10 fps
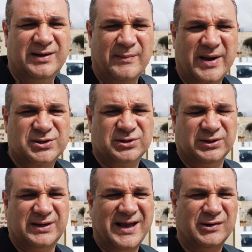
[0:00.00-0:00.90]
I'm
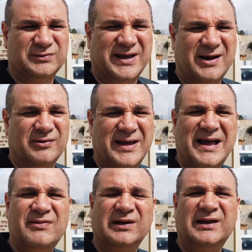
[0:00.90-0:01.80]
actually now down
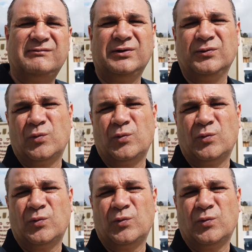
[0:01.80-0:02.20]
at the level